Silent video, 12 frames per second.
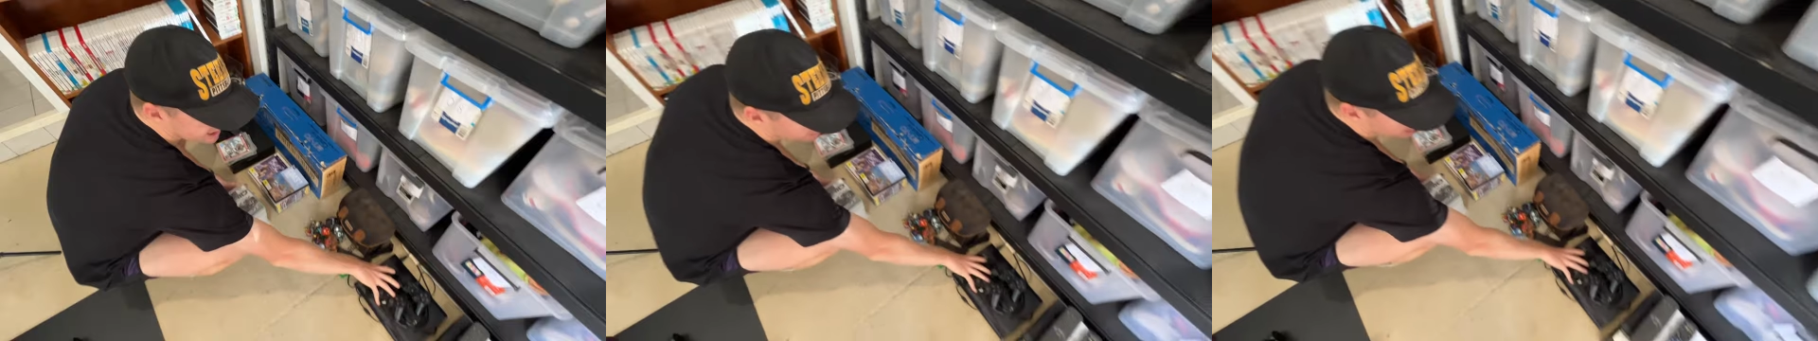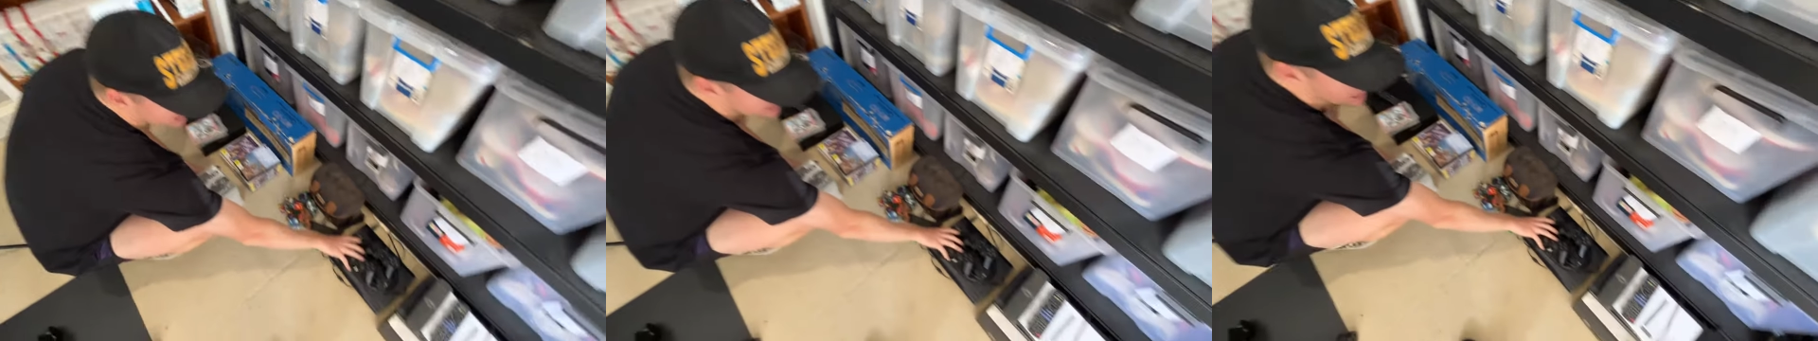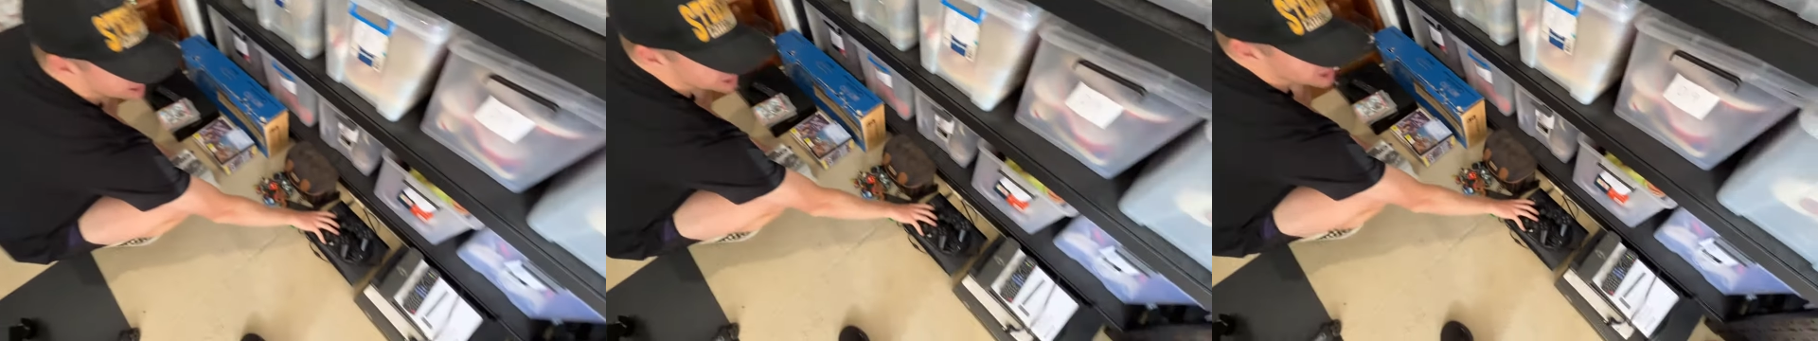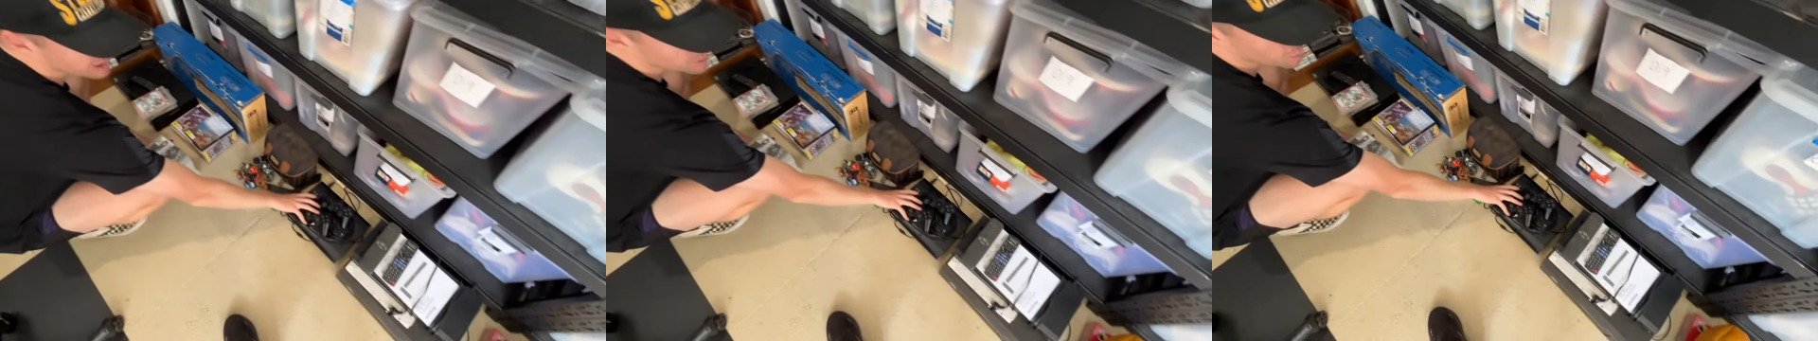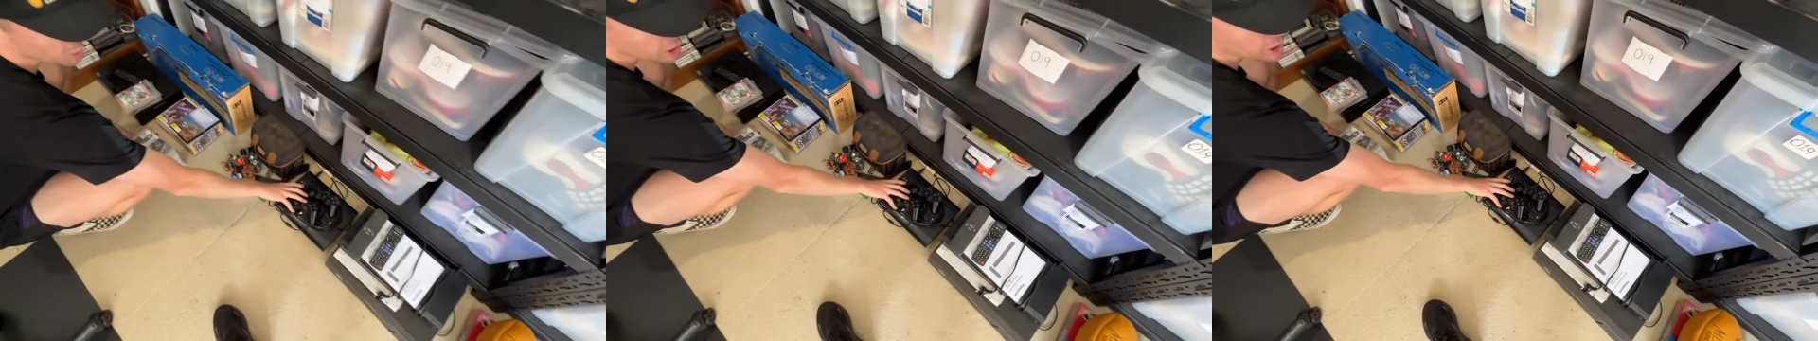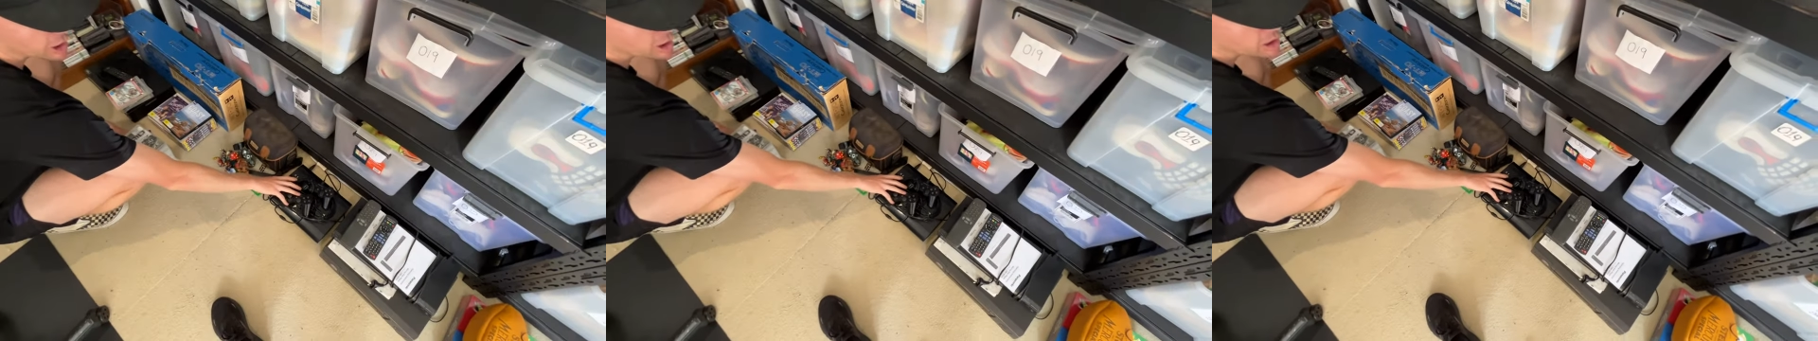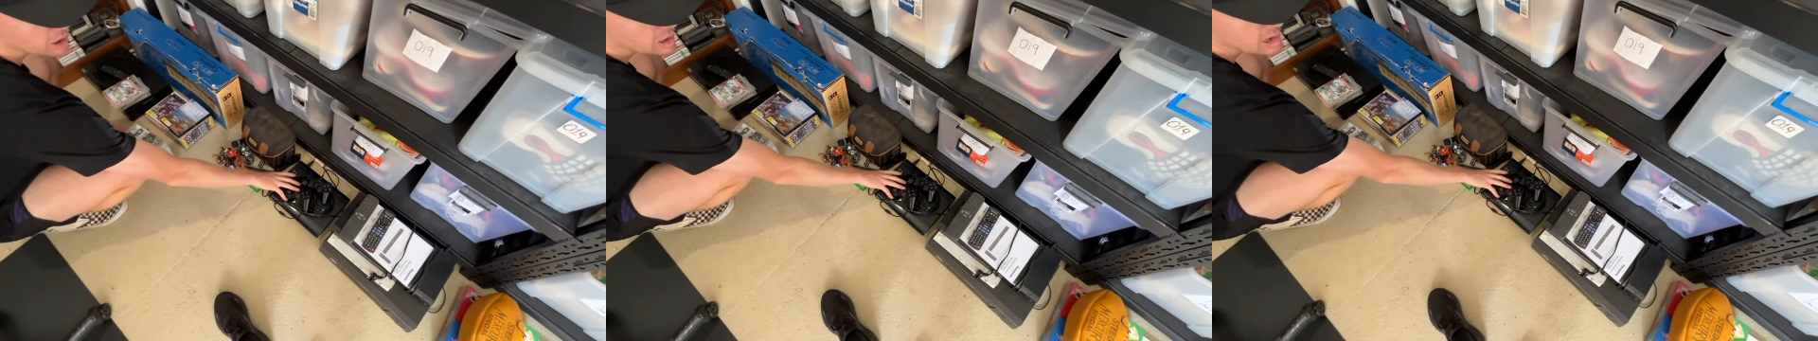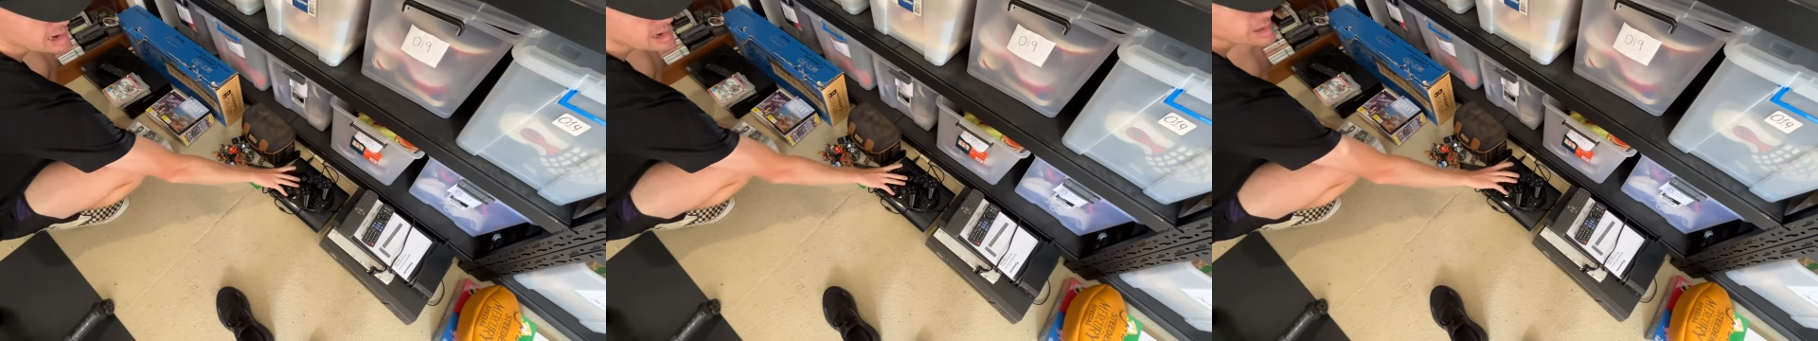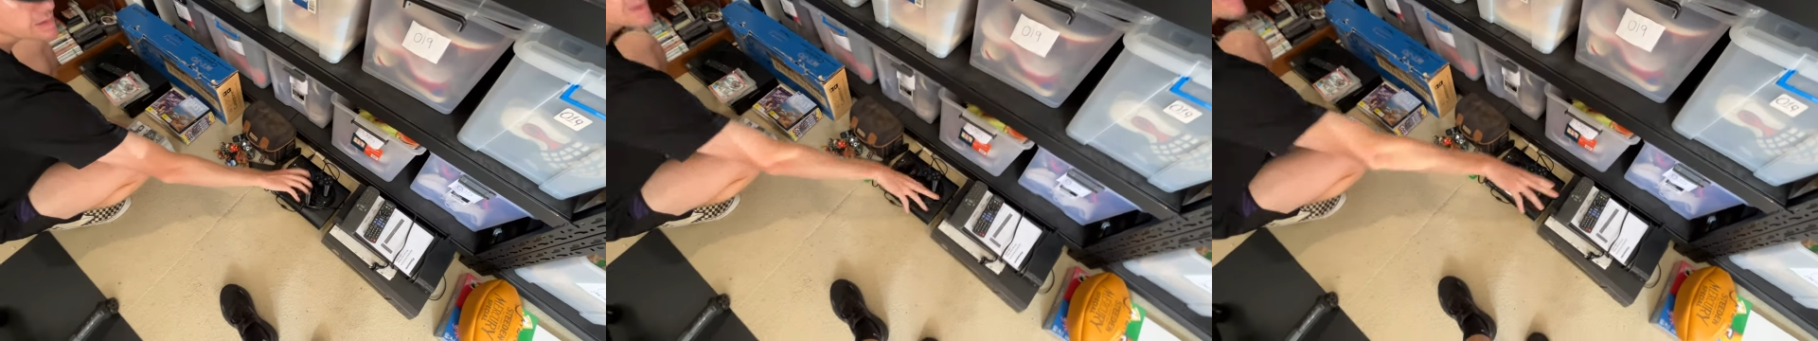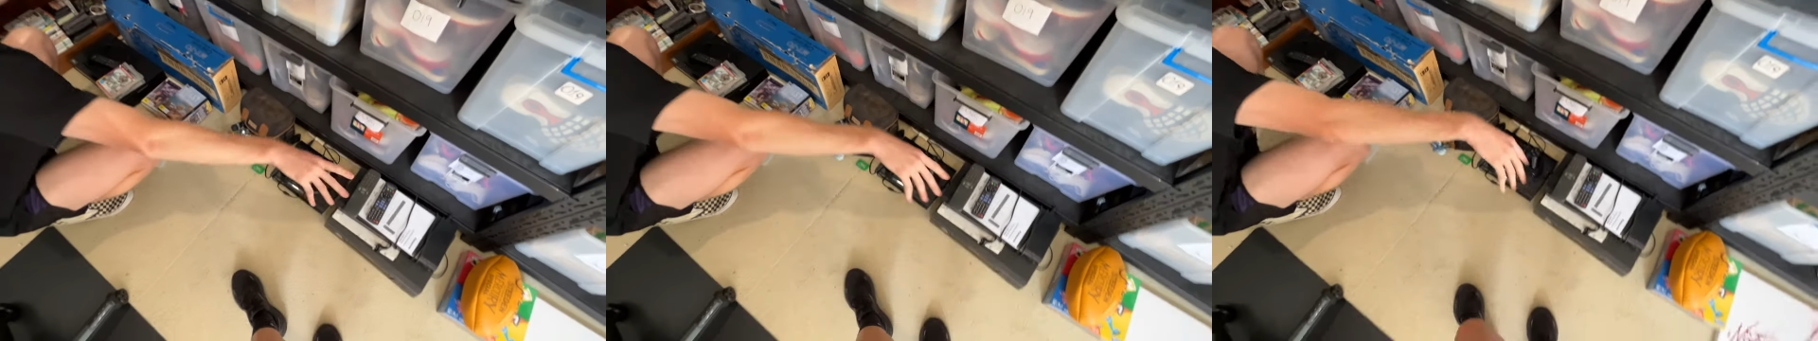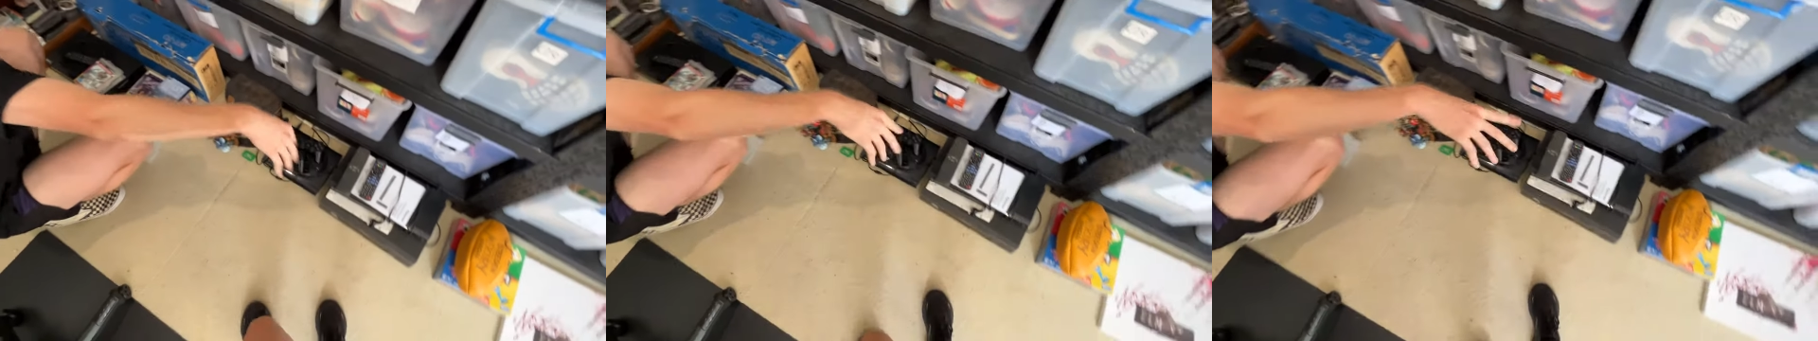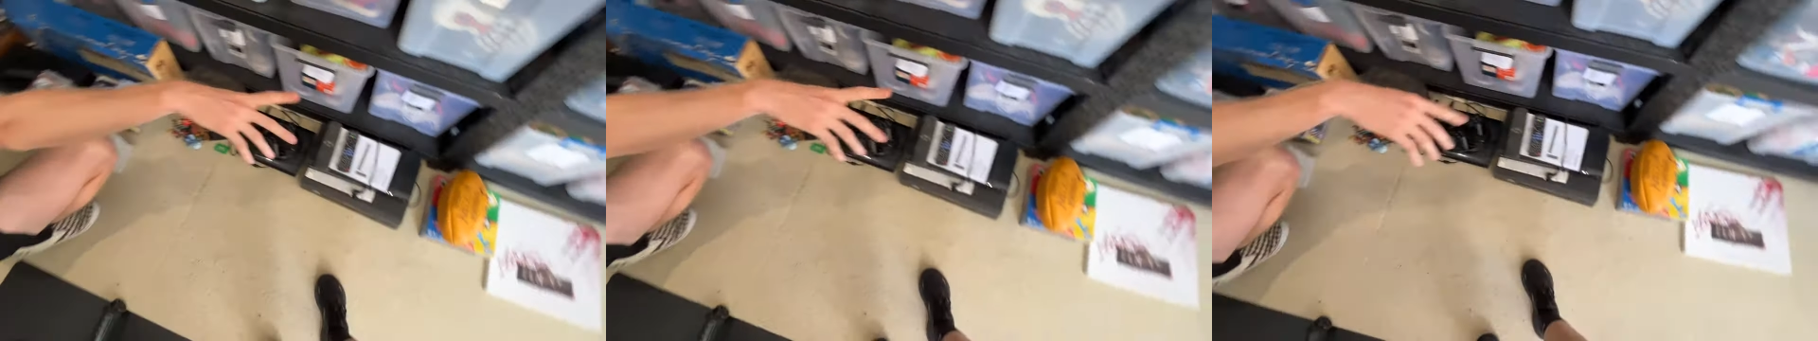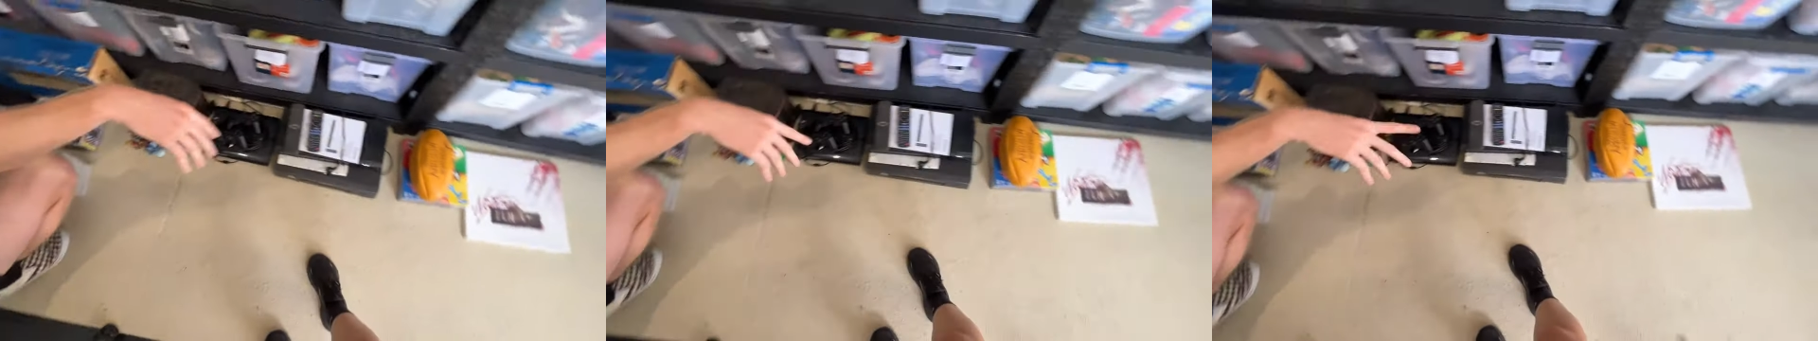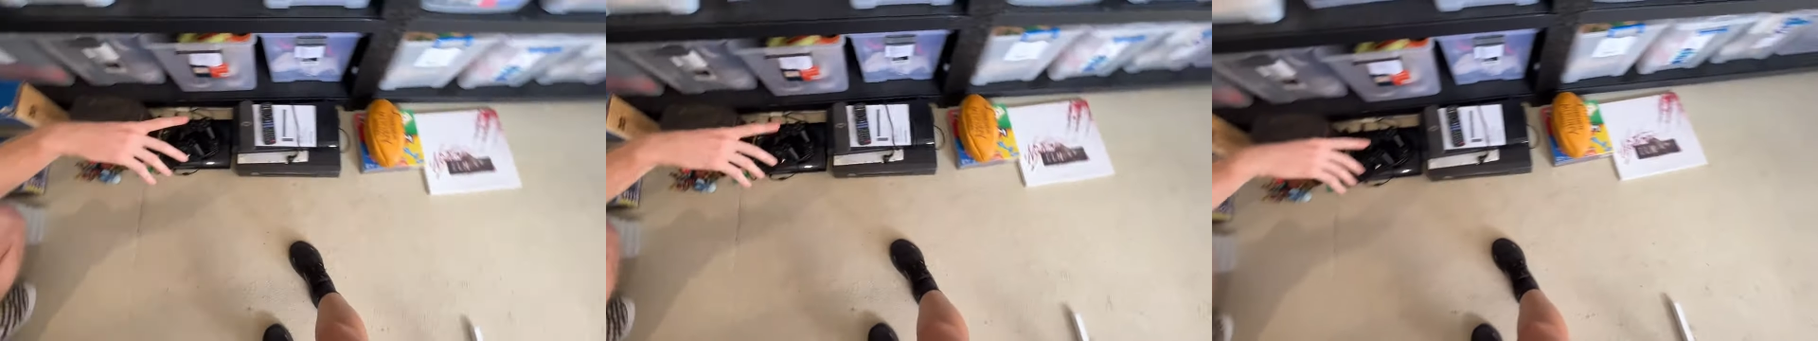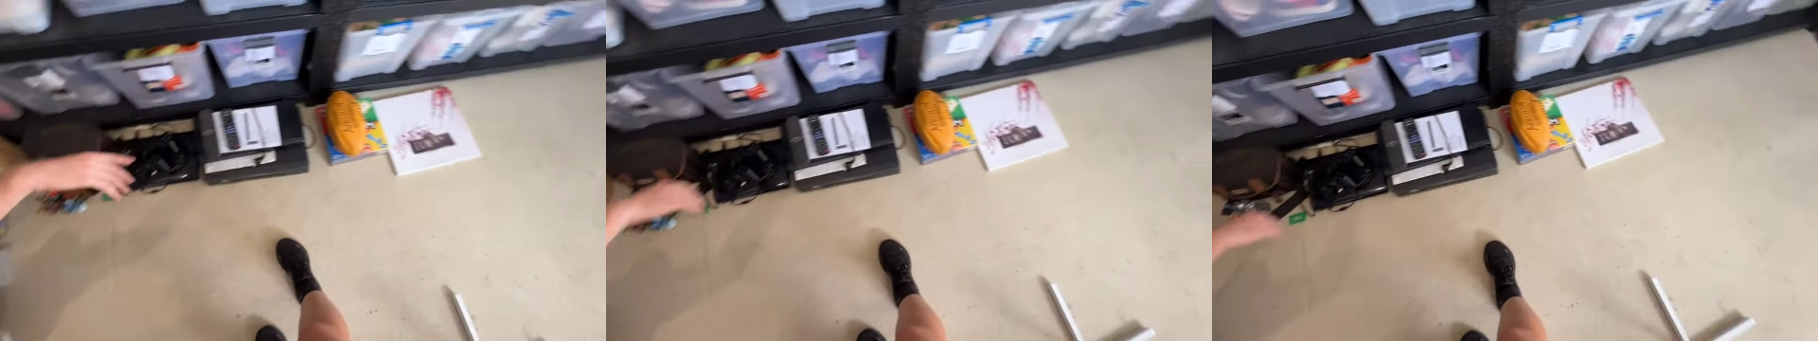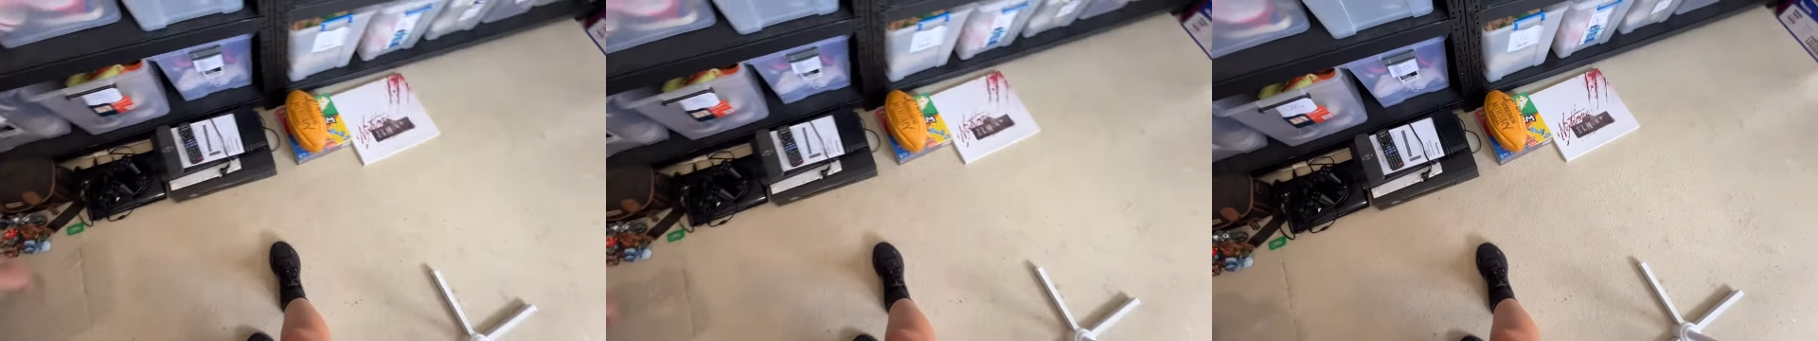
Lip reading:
(no speaker visible)